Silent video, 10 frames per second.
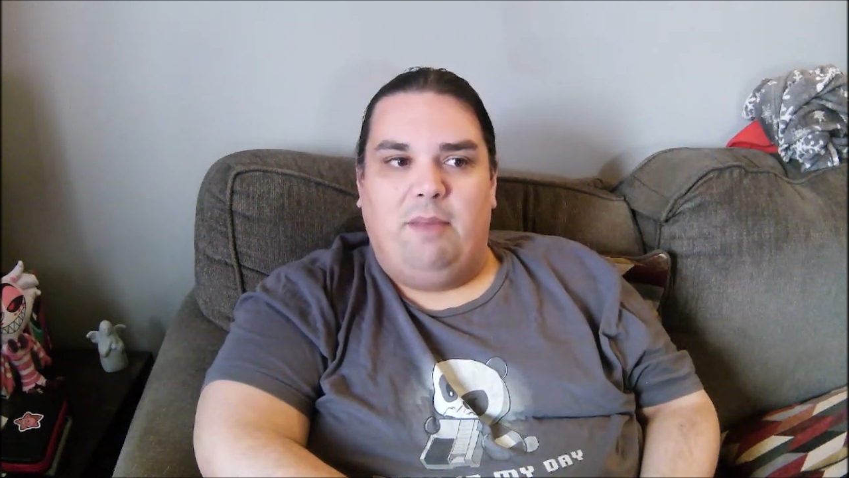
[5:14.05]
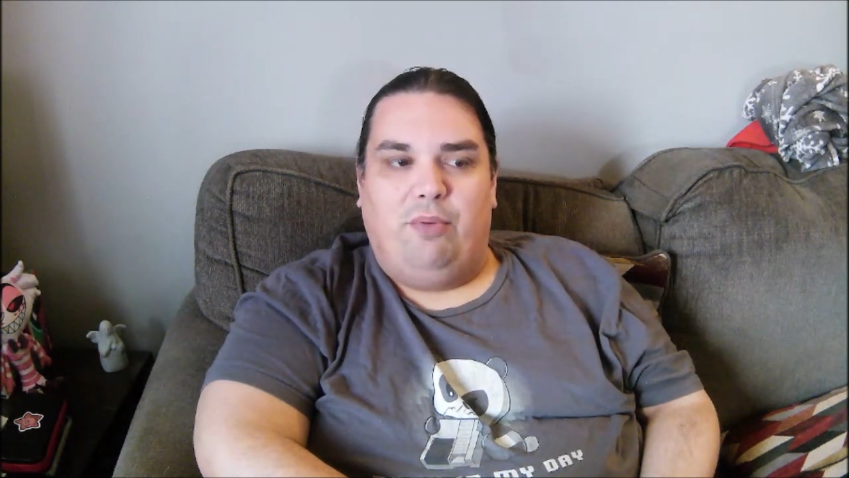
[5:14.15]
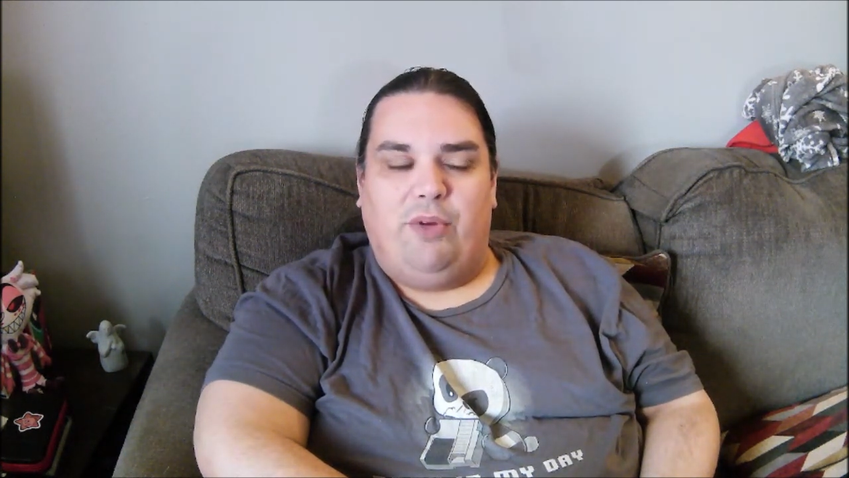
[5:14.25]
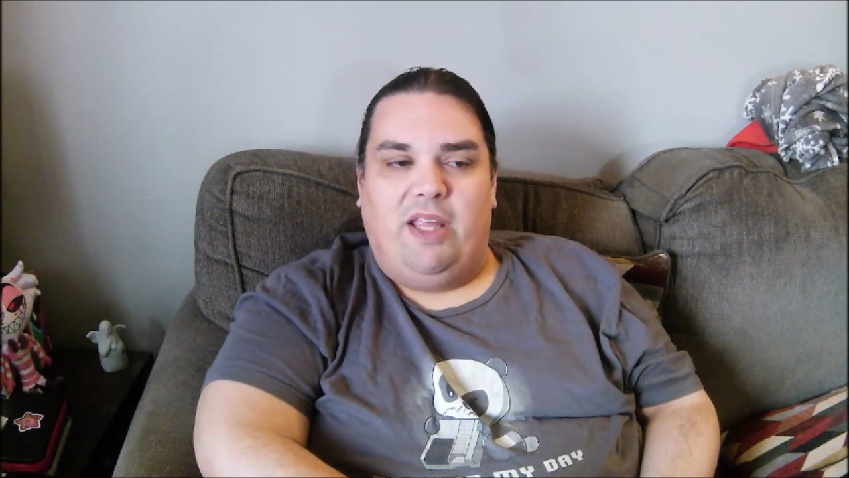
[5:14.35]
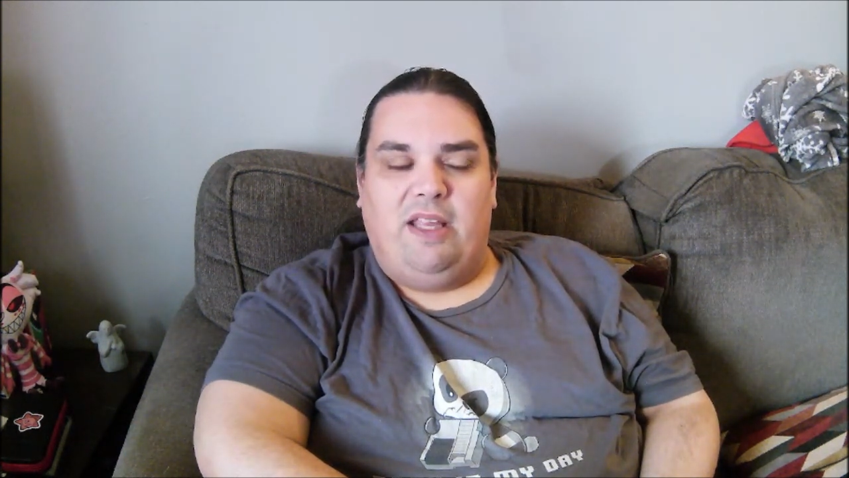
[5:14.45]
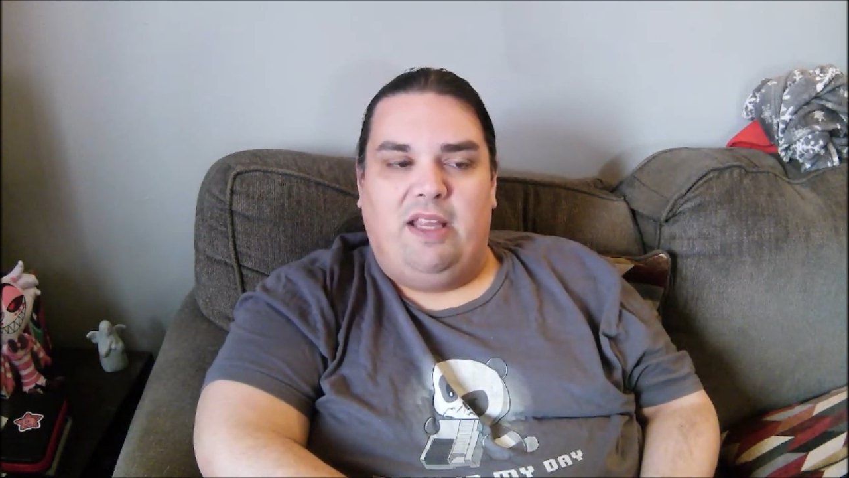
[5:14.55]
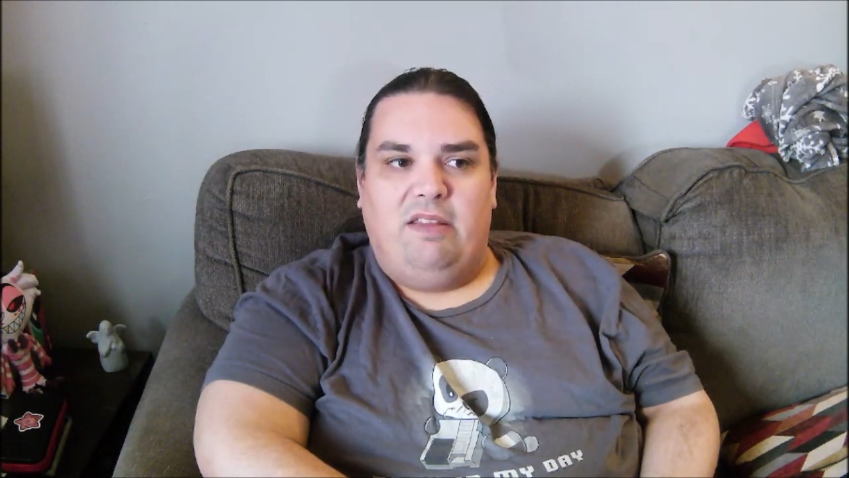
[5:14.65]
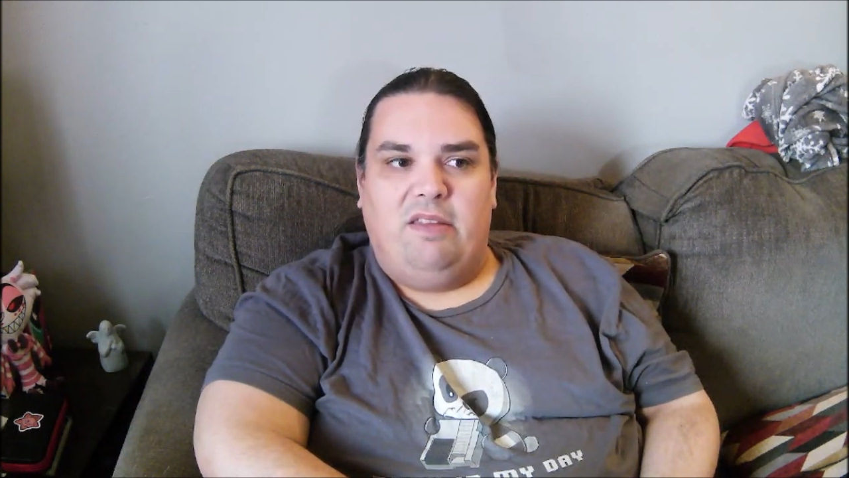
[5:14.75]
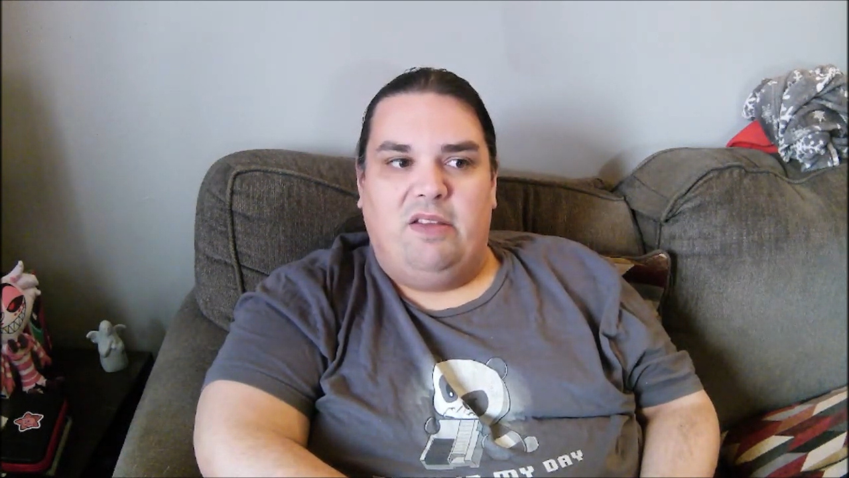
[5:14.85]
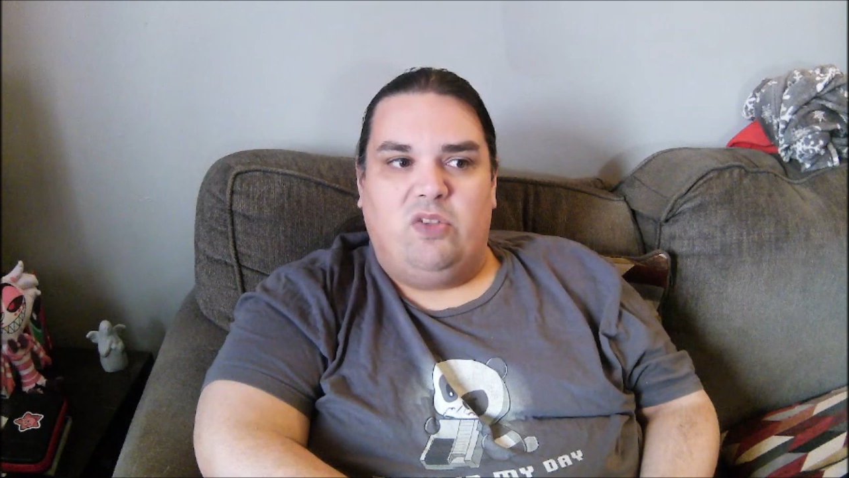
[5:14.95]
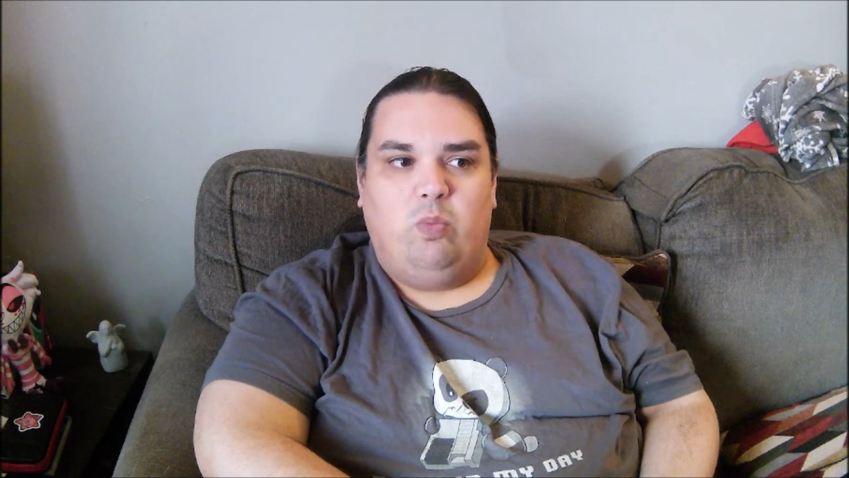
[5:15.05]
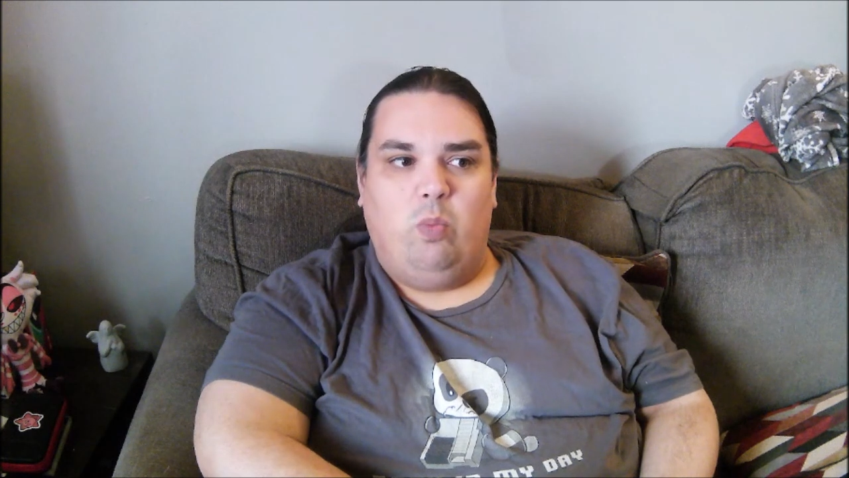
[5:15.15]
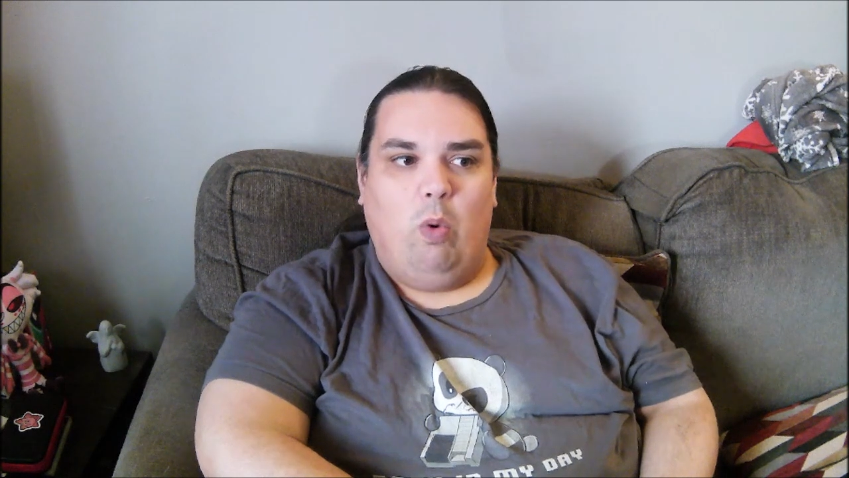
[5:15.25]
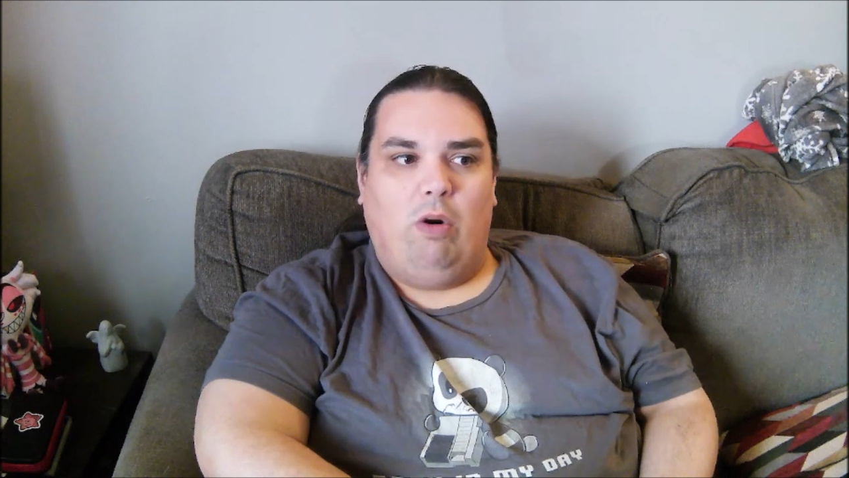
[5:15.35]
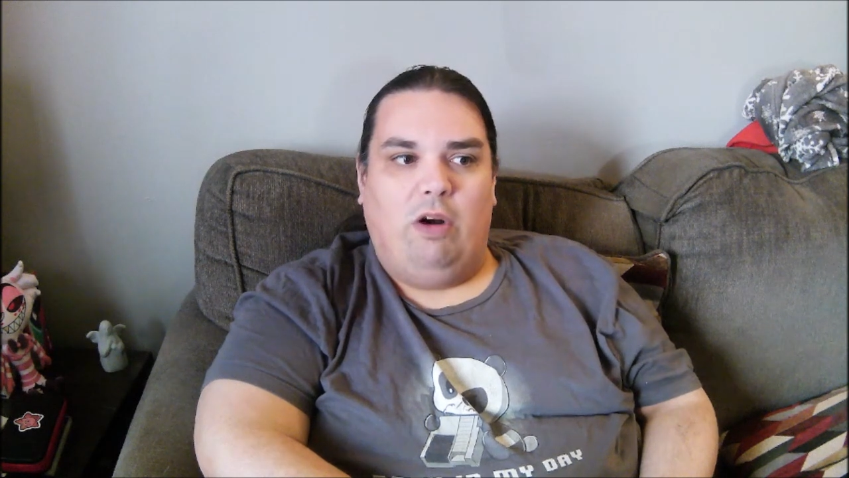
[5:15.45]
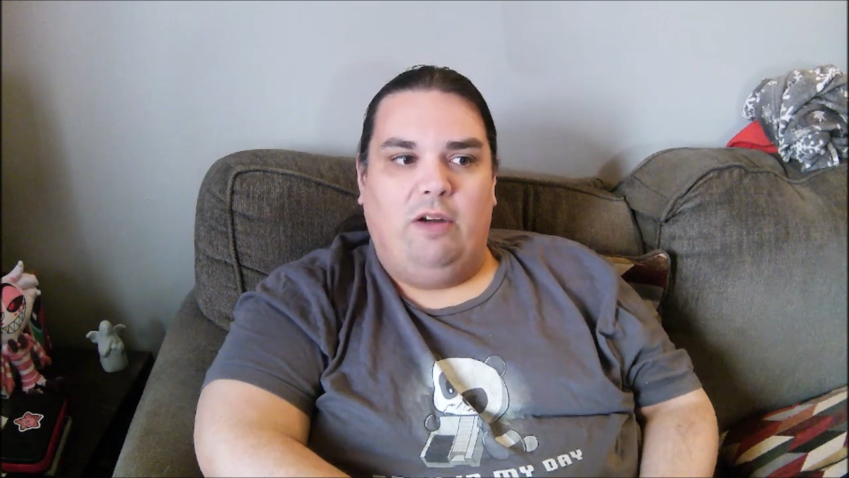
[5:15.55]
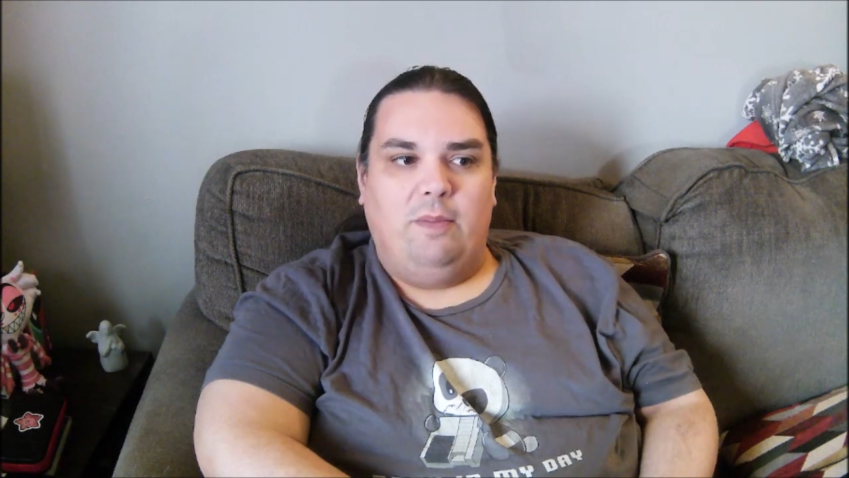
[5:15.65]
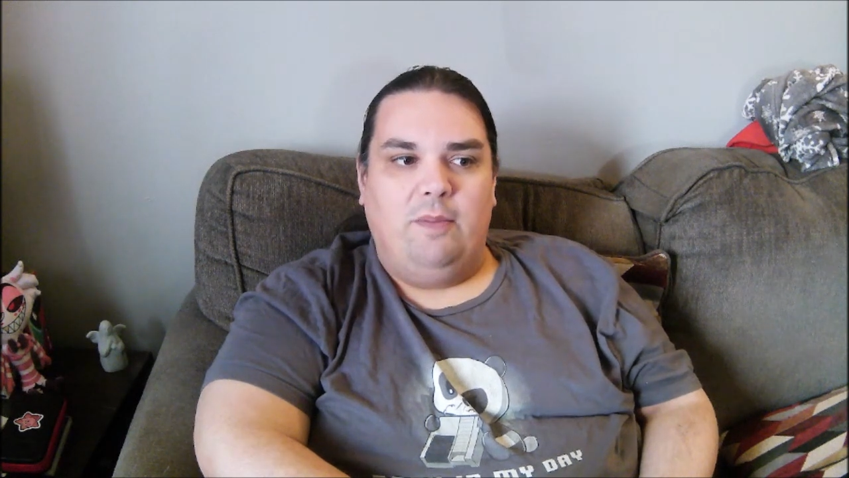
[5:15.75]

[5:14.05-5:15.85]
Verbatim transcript: bringing in this war.